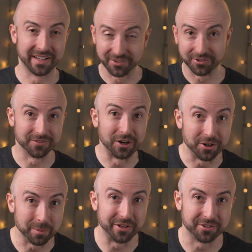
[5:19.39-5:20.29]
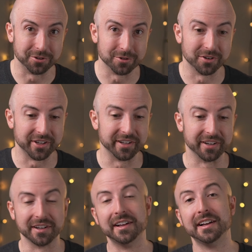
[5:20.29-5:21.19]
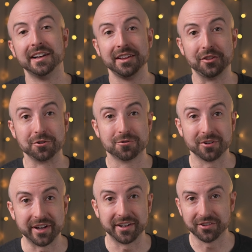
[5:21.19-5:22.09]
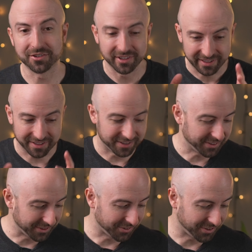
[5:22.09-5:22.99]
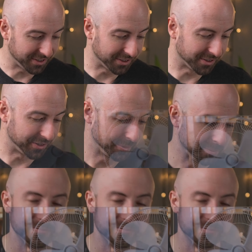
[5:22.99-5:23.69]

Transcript: since I've already mentioned overheating, the greatest Achilles heel